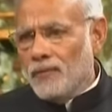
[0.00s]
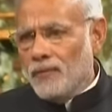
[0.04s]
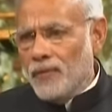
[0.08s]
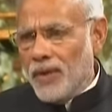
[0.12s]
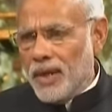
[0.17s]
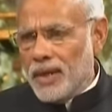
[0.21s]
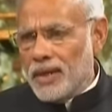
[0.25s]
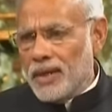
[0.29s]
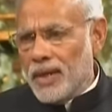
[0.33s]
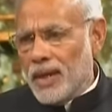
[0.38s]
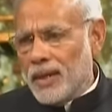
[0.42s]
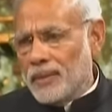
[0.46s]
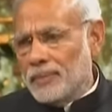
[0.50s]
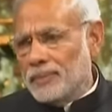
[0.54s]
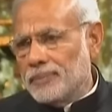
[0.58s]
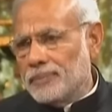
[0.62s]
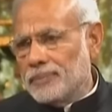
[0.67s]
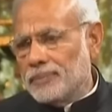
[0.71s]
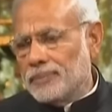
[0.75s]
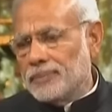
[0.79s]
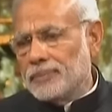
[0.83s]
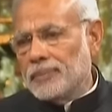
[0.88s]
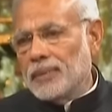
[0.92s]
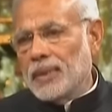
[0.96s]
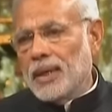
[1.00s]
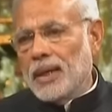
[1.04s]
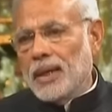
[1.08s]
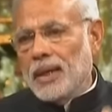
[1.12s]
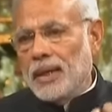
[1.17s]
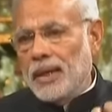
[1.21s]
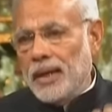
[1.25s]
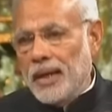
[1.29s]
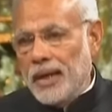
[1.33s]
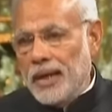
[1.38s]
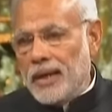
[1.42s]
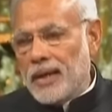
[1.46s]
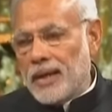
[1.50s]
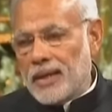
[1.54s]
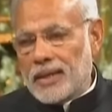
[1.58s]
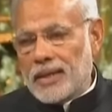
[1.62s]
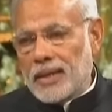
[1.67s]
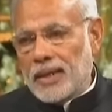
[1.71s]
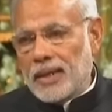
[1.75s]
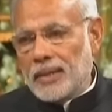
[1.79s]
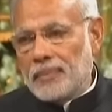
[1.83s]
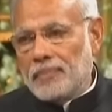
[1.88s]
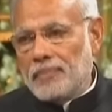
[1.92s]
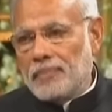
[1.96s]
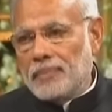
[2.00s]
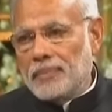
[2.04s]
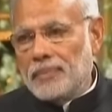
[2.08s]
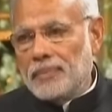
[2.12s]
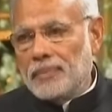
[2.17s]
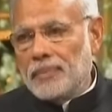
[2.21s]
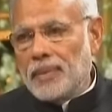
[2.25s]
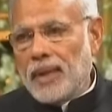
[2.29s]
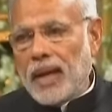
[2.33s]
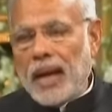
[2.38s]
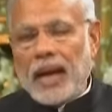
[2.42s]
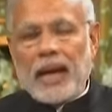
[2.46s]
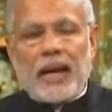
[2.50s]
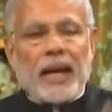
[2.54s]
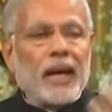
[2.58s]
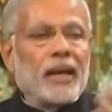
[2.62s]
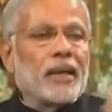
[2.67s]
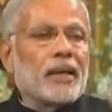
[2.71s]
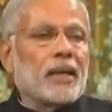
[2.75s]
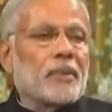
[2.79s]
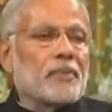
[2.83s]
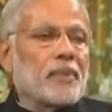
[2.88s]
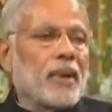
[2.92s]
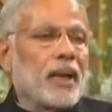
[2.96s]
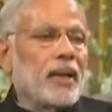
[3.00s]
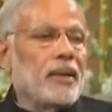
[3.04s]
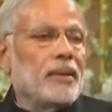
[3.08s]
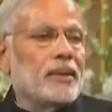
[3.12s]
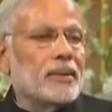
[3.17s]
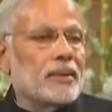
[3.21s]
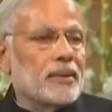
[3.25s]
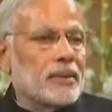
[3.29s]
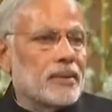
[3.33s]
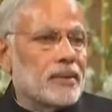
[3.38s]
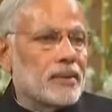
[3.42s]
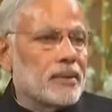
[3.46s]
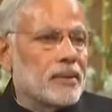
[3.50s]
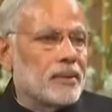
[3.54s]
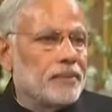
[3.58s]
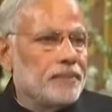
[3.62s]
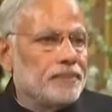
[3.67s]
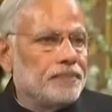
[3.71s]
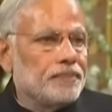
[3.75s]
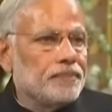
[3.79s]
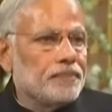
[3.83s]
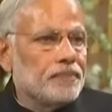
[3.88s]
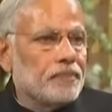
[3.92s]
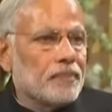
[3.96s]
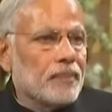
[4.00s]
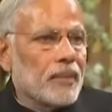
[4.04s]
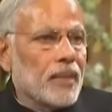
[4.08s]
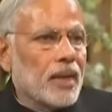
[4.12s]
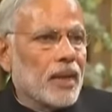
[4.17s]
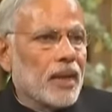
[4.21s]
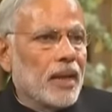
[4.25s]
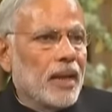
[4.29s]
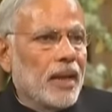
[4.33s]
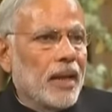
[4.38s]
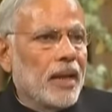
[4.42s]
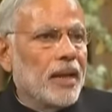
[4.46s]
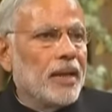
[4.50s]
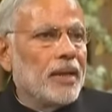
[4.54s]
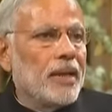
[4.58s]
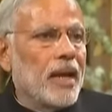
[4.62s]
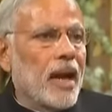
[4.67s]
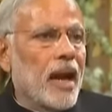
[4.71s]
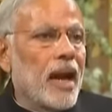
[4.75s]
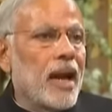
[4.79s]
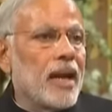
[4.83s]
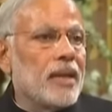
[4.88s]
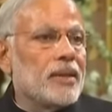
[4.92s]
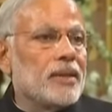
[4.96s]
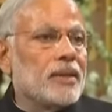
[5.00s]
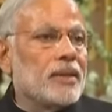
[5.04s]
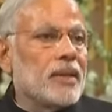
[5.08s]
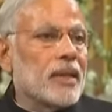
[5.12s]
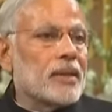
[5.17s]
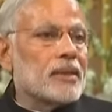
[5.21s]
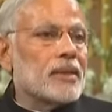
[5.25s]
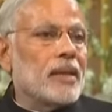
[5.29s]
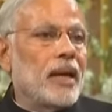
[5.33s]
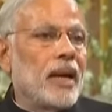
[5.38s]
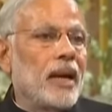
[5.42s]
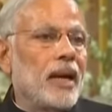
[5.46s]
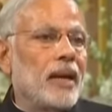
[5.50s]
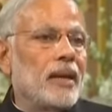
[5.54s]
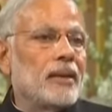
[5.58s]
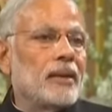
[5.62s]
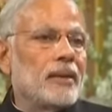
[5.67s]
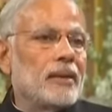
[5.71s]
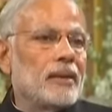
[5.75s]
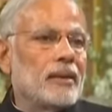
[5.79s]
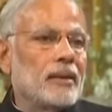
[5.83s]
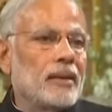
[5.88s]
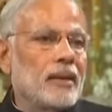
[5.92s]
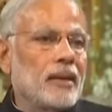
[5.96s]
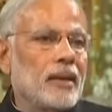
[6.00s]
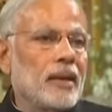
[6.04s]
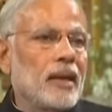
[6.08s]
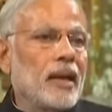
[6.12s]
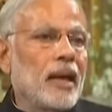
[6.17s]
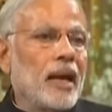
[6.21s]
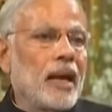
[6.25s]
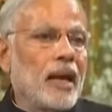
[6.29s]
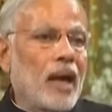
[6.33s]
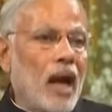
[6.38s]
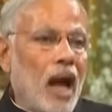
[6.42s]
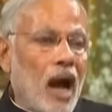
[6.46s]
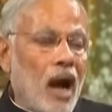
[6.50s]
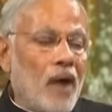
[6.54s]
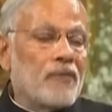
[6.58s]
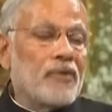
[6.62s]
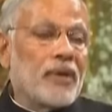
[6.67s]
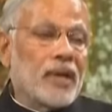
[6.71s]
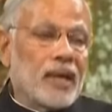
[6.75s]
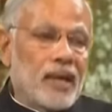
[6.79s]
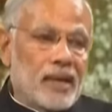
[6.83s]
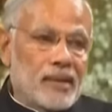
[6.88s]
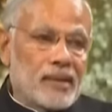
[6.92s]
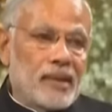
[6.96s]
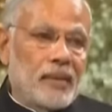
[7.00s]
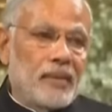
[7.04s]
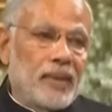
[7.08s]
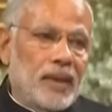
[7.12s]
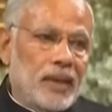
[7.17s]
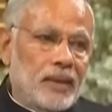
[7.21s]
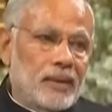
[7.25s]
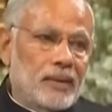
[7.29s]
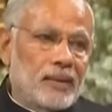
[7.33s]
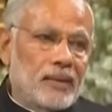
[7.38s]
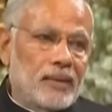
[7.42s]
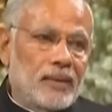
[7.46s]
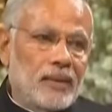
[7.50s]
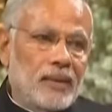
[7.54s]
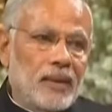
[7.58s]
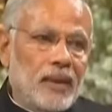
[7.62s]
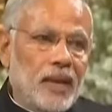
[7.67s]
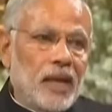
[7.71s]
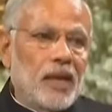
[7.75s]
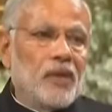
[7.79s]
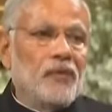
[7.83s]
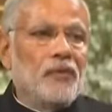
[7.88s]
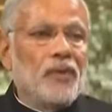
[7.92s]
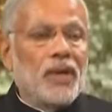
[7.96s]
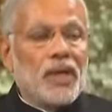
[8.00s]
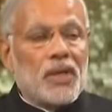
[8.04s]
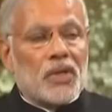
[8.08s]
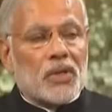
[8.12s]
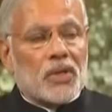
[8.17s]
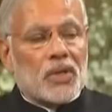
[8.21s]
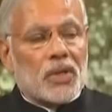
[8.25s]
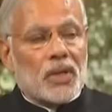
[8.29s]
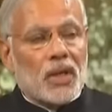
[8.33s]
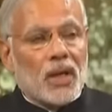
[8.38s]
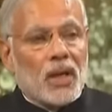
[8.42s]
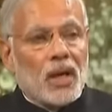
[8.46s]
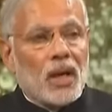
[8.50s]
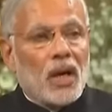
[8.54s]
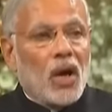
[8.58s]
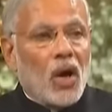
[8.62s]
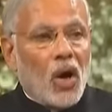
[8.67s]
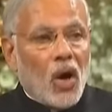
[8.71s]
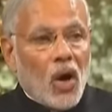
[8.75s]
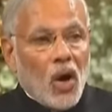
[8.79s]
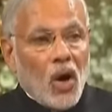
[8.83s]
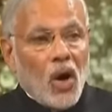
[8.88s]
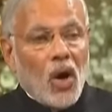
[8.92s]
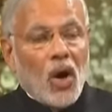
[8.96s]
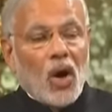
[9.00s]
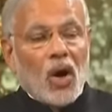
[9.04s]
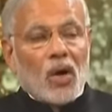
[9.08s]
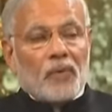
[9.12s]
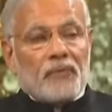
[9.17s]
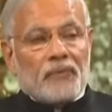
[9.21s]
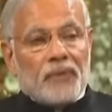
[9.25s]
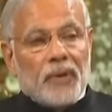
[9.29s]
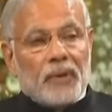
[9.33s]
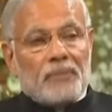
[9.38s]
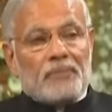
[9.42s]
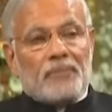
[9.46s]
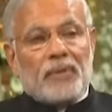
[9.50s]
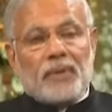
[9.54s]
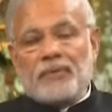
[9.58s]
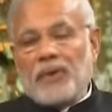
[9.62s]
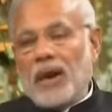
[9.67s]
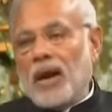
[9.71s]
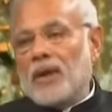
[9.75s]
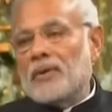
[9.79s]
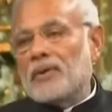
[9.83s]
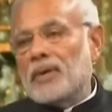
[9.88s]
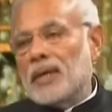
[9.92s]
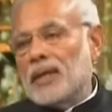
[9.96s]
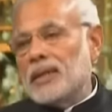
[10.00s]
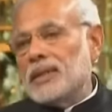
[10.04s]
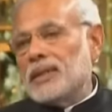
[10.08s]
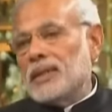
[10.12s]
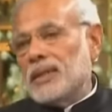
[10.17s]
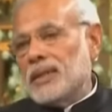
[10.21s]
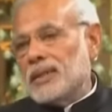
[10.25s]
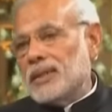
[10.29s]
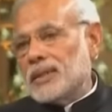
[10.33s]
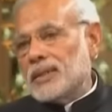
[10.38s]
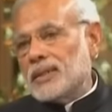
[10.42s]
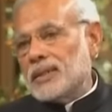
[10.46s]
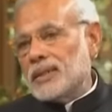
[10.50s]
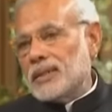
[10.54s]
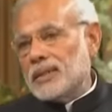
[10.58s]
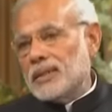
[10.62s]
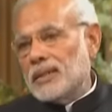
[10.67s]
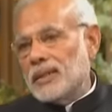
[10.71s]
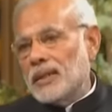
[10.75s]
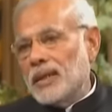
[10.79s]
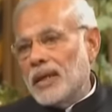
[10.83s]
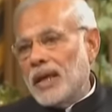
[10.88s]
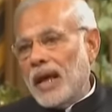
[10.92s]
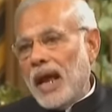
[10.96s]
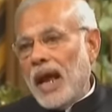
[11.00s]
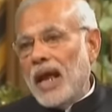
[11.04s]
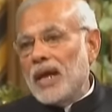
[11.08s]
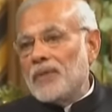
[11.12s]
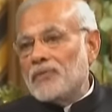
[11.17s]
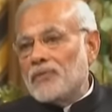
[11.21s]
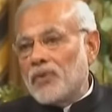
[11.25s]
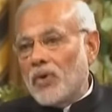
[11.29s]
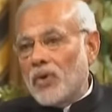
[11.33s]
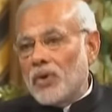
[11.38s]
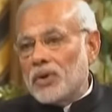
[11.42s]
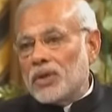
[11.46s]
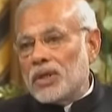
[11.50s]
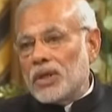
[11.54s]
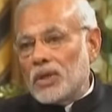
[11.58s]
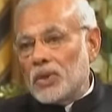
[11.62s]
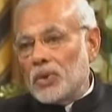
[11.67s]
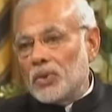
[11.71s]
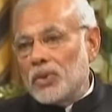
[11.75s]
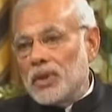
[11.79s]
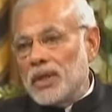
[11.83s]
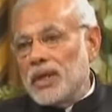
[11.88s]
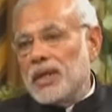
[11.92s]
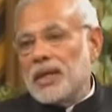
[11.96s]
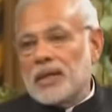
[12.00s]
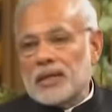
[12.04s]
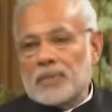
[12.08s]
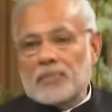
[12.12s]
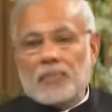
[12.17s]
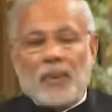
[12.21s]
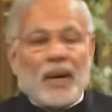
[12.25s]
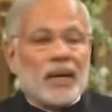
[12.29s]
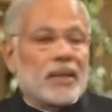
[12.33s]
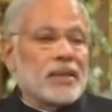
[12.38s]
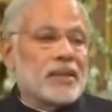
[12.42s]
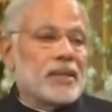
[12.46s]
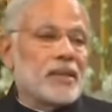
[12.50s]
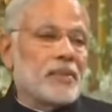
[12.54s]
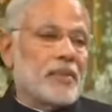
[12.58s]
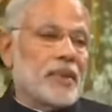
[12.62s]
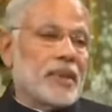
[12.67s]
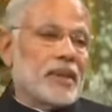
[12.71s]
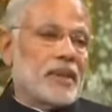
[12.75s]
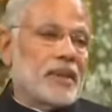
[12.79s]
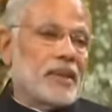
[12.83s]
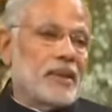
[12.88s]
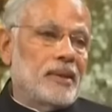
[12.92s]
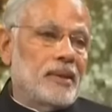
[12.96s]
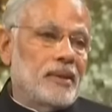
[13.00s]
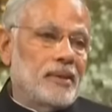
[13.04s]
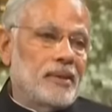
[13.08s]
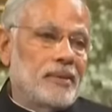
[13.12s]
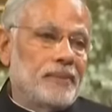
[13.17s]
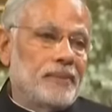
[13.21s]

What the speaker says: wisdom, leadership, and enterprise. India has just held an Africa summit in which all 55 countries and 42 leaders participated.